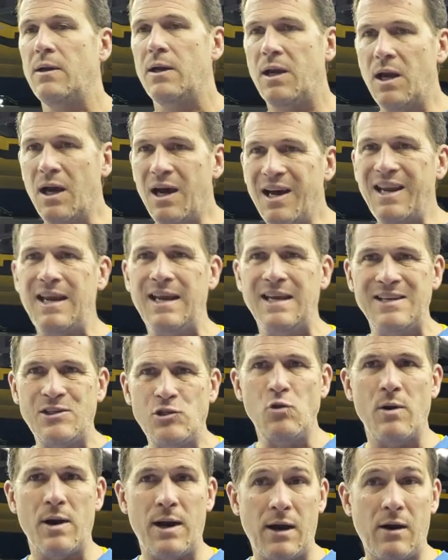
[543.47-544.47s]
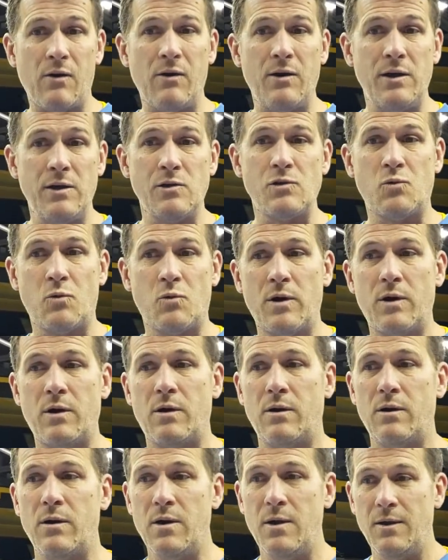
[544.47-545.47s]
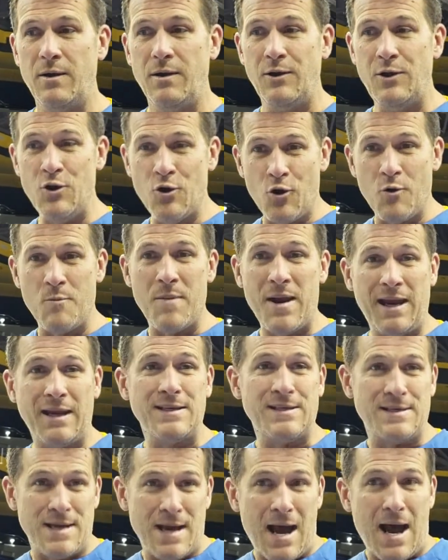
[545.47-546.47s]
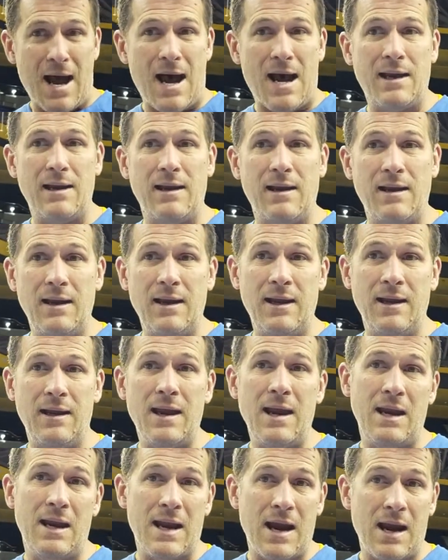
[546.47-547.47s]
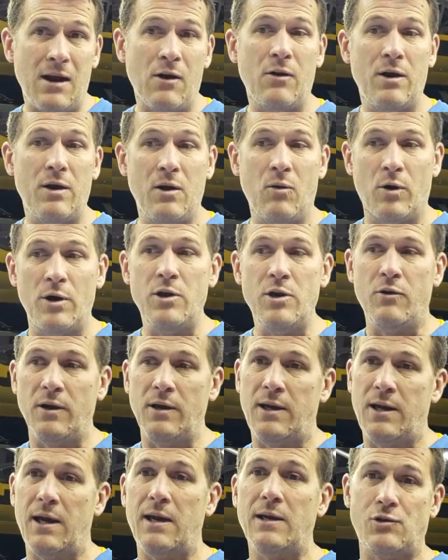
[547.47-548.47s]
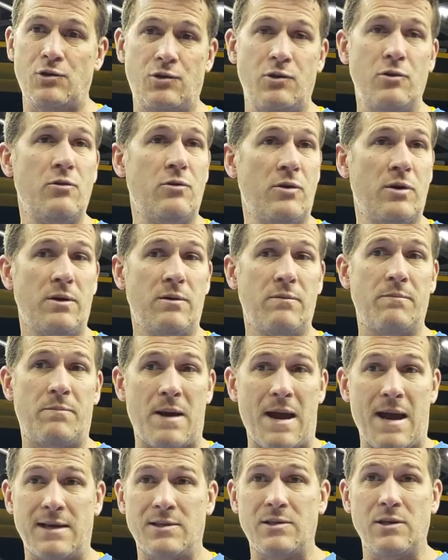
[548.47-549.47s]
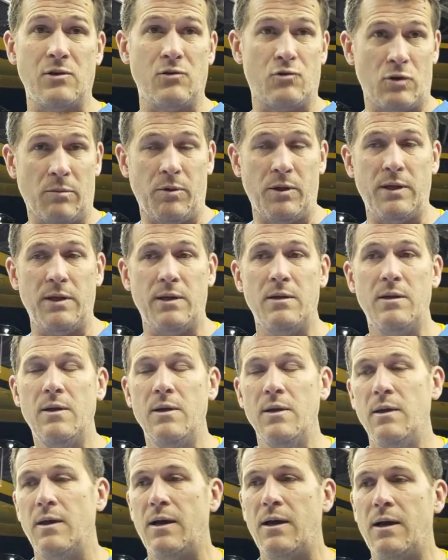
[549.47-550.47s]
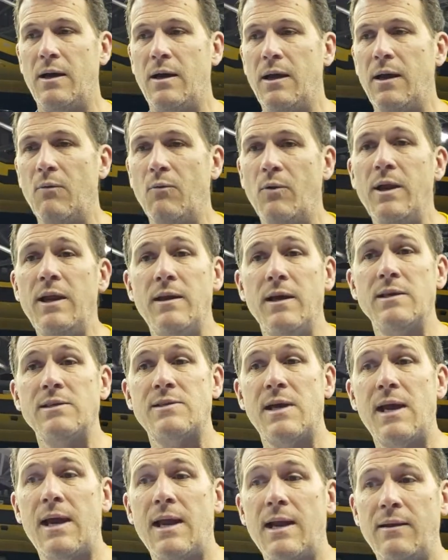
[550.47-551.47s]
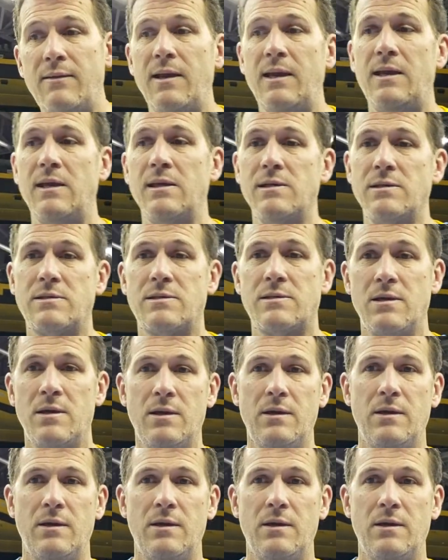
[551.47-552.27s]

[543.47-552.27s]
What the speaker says: cut into areas where your man's not, and in a area where you can catch, shoot it, pass it, dribble it. And when he does that, I think his